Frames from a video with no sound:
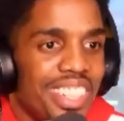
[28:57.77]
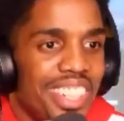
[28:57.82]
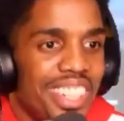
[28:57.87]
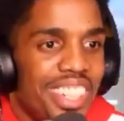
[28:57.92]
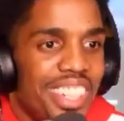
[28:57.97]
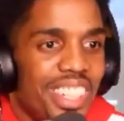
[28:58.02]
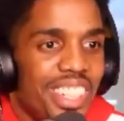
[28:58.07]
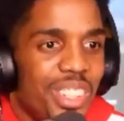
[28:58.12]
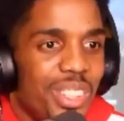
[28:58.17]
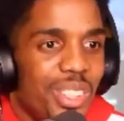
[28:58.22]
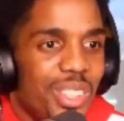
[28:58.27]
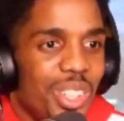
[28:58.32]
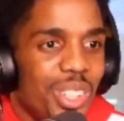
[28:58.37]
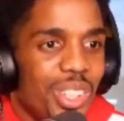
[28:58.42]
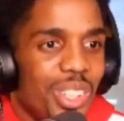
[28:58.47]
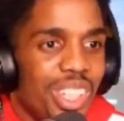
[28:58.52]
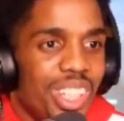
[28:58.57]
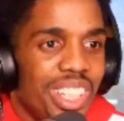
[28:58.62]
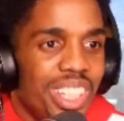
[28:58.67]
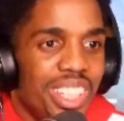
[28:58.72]
you know
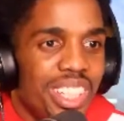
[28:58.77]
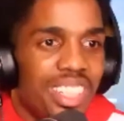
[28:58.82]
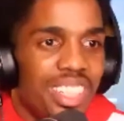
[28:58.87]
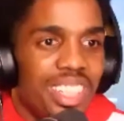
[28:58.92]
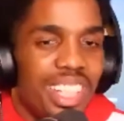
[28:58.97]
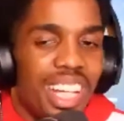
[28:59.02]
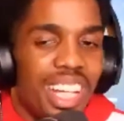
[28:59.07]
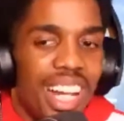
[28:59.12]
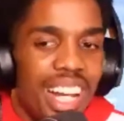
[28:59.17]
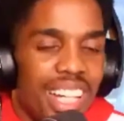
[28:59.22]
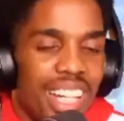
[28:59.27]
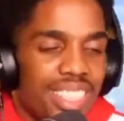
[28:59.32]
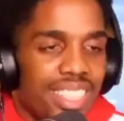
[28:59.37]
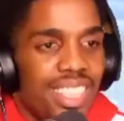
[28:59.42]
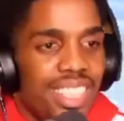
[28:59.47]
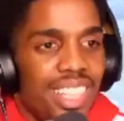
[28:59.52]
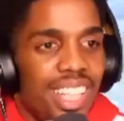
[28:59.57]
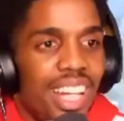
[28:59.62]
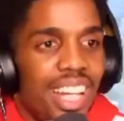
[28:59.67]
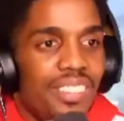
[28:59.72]
and
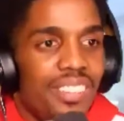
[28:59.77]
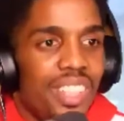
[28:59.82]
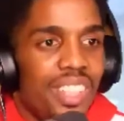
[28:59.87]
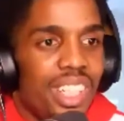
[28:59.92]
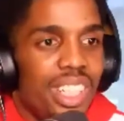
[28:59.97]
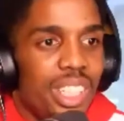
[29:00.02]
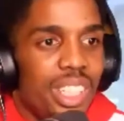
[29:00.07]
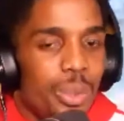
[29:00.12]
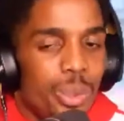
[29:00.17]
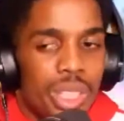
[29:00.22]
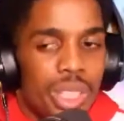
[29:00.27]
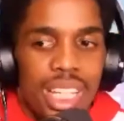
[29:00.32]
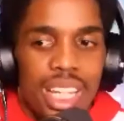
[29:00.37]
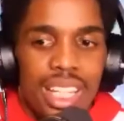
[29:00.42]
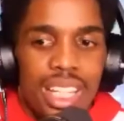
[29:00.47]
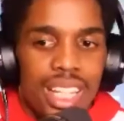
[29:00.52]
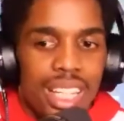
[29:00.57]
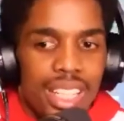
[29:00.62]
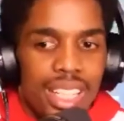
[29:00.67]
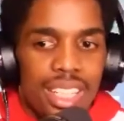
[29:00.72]
constantly having to deal with that
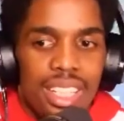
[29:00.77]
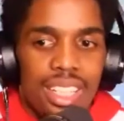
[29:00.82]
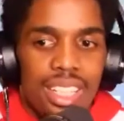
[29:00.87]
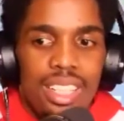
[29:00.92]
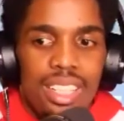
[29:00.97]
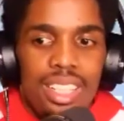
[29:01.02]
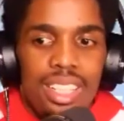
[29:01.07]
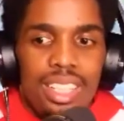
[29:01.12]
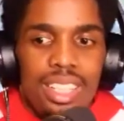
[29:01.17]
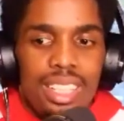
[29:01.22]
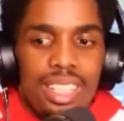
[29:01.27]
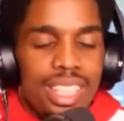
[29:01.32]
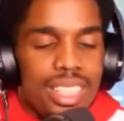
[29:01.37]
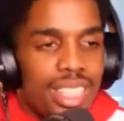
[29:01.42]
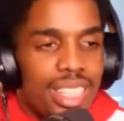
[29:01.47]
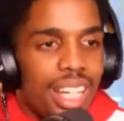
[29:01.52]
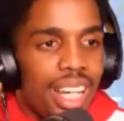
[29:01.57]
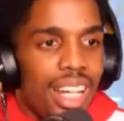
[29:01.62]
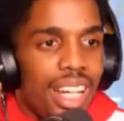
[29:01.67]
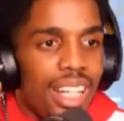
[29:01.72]
like this
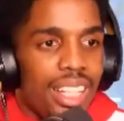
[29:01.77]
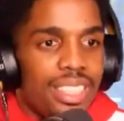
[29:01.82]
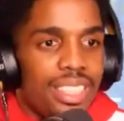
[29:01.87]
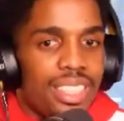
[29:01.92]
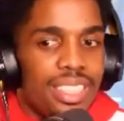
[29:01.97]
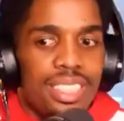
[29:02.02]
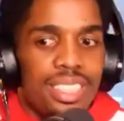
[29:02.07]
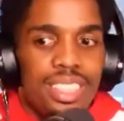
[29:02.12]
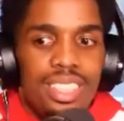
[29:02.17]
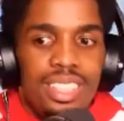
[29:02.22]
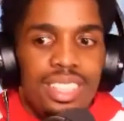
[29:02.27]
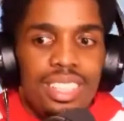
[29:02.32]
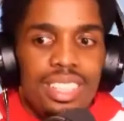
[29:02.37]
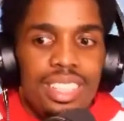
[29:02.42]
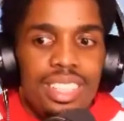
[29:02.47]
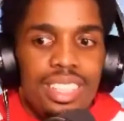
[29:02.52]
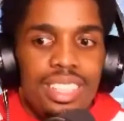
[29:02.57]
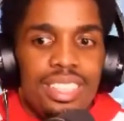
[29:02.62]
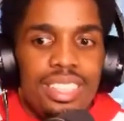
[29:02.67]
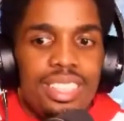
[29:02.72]
guy's
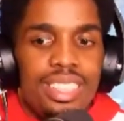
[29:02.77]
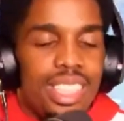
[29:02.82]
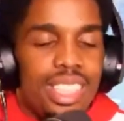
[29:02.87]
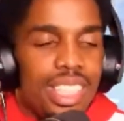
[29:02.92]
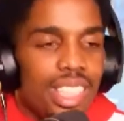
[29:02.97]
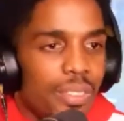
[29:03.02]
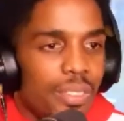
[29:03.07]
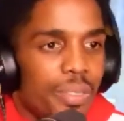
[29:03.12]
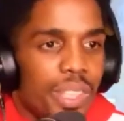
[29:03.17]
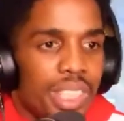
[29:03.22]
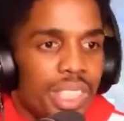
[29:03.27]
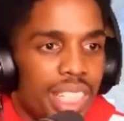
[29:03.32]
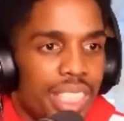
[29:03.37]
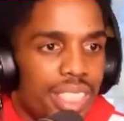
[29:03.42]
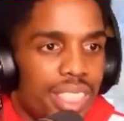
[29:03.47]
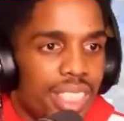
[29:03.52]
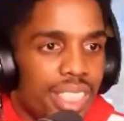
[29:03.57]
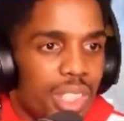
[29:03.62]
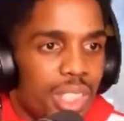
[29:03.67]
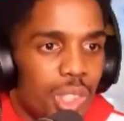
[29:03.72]
silly for
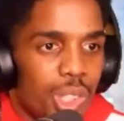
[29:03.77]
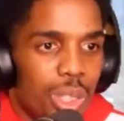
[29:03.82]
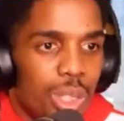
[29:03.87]
chasing his dreams